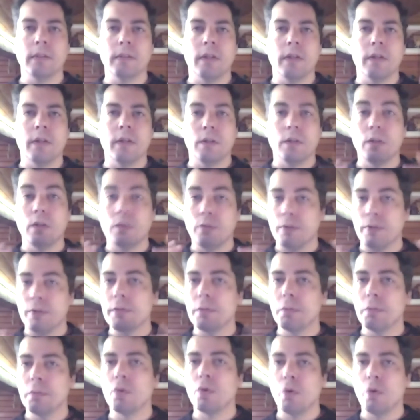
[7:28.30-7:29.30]
You know,
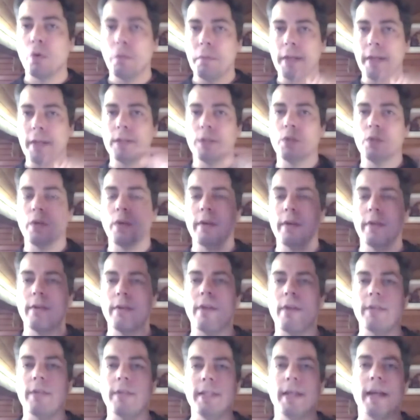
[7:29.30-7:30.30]
Facebook comment. You, you
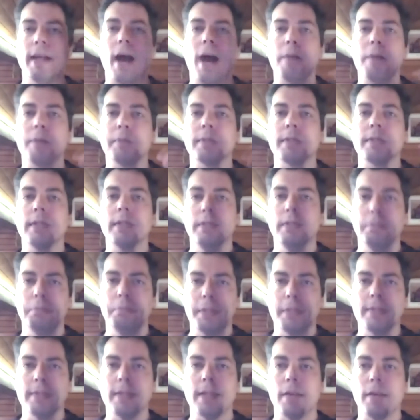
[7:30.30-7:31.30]
have in apps in
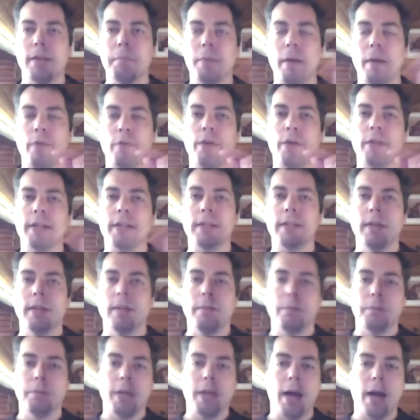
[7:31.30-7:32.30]
Pixel Perfect
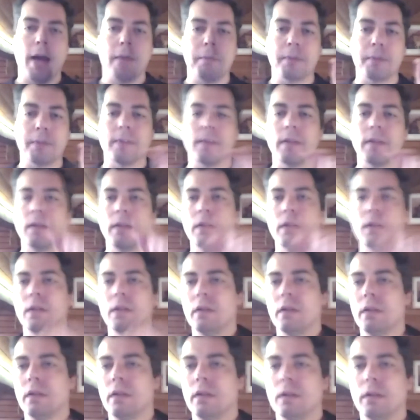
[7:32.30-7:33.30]
apps,
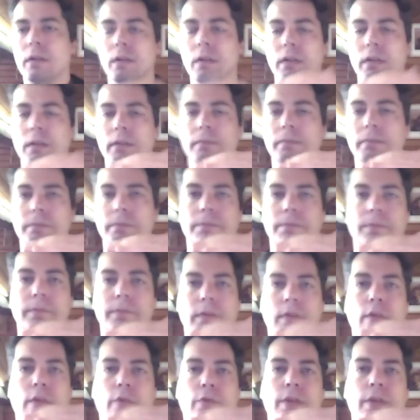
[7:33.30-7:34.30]
uh,
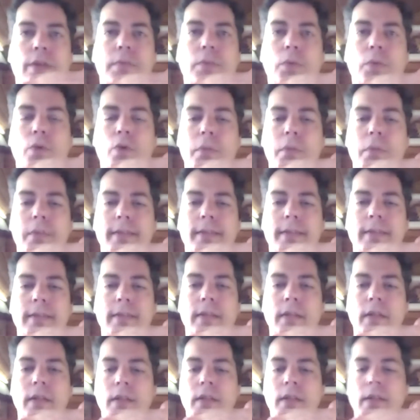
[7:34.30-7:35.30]
Facebook comments.
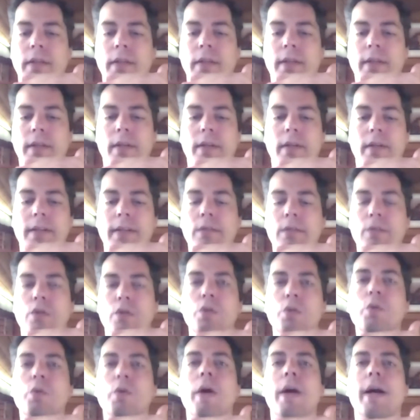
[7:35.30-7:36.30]
In the
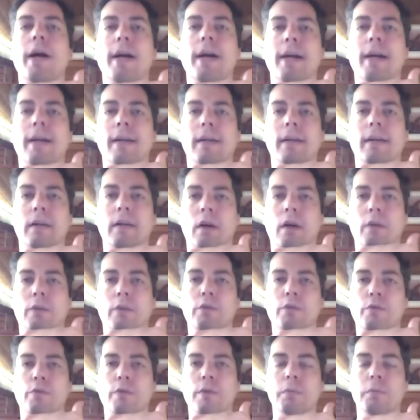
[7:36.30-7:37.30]
URL of
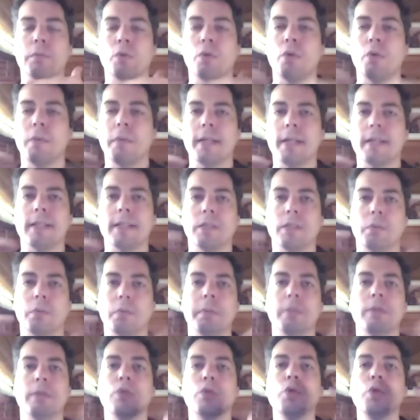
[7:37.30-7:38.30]
the Facebook comment, it will
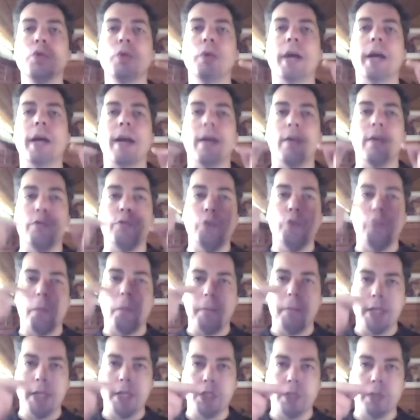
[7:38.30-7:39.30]
be the URL of your
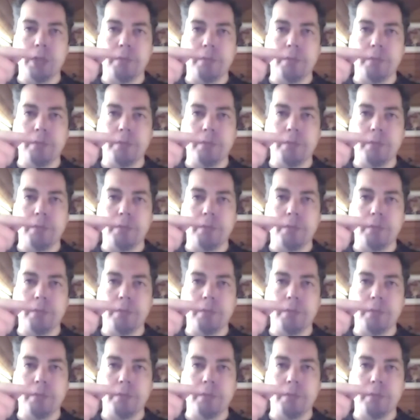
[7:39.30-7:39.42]
page.